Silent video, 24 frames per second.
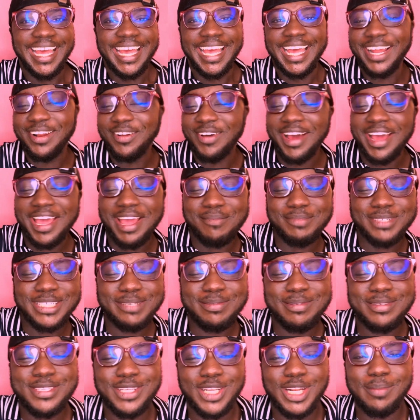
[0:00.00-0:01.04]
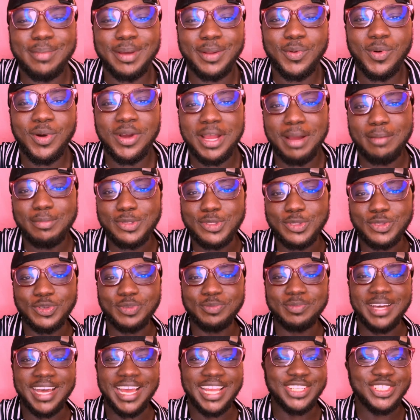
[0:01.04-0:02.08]
Hello, hi, I'm GB Solomon and welcome to
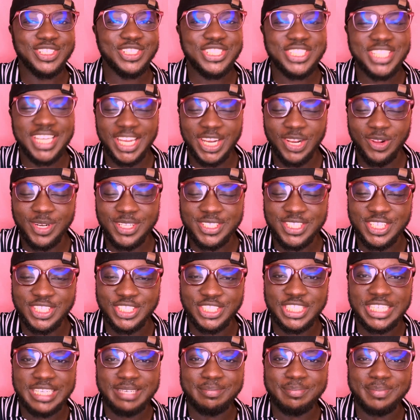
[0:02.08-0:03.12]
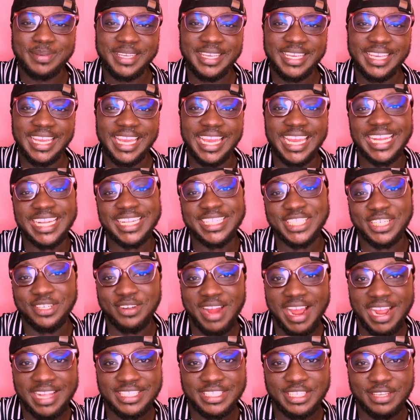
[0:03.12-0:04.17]
my channel. This is GB
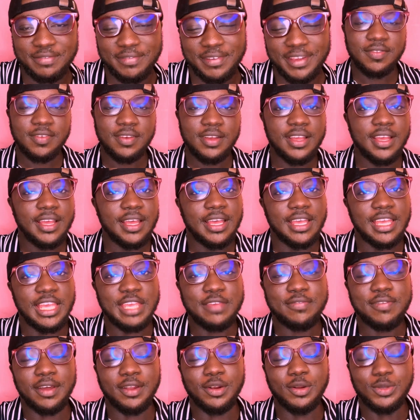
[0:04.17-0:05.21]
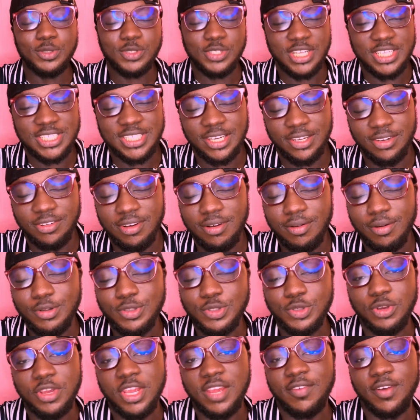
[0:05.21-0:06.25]
Interactive. If you are new to the channel, I want
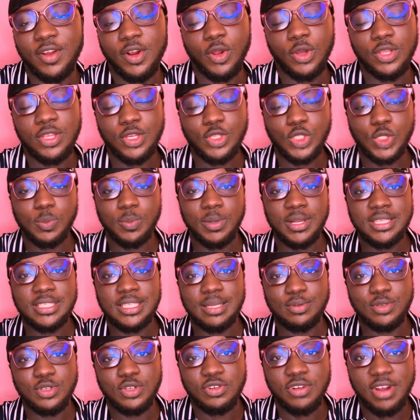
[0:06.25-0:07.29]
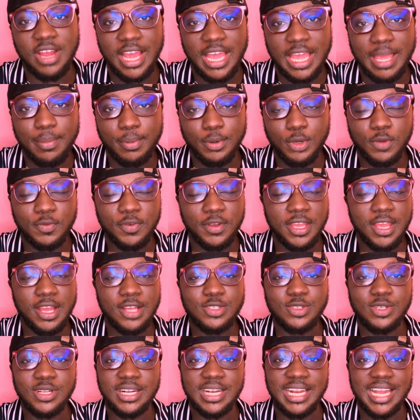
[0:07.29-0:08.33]
to crave indulgence to please subscribe. Don't forget
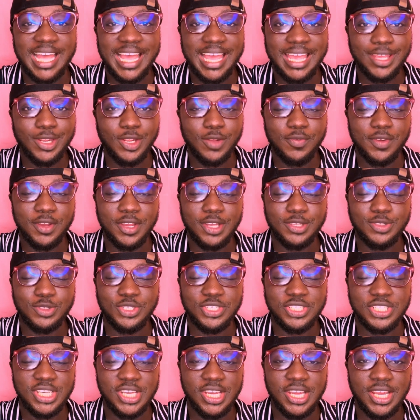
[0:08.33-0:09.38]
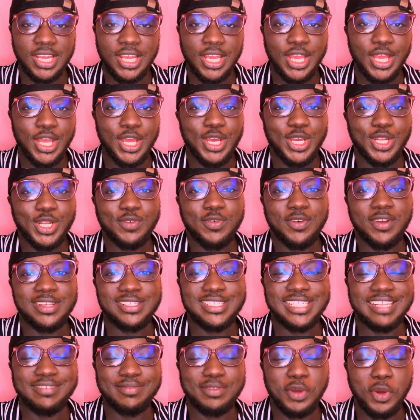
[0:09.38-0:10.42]
to like, don't forget to share, don't forget
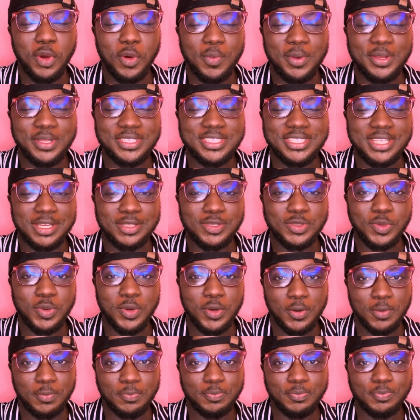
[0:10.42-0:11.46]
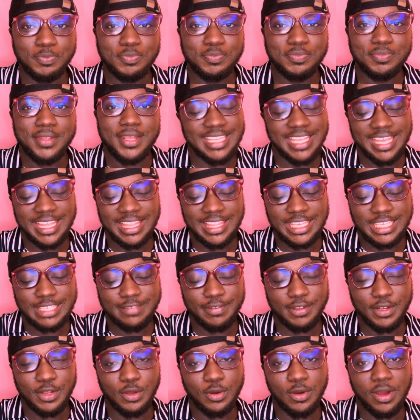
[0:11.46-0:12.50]
to leave me comments as well. In this
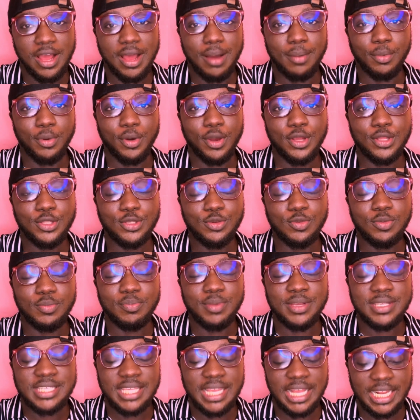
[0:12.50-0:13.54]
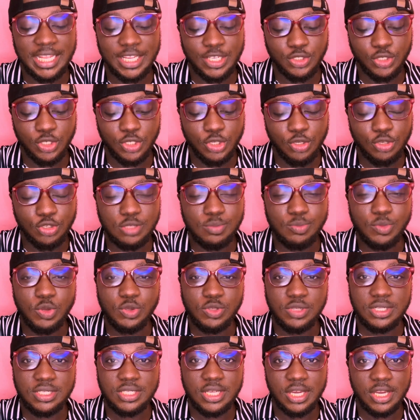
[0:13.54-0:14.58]
video, I'm going to basically introduce
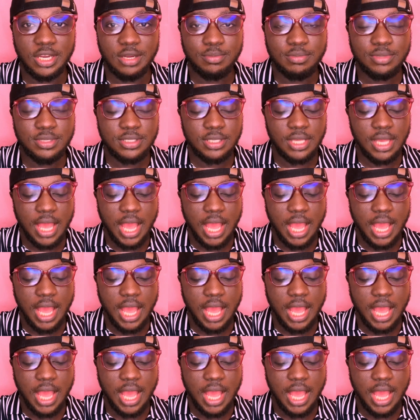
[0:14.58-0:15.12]
music terms,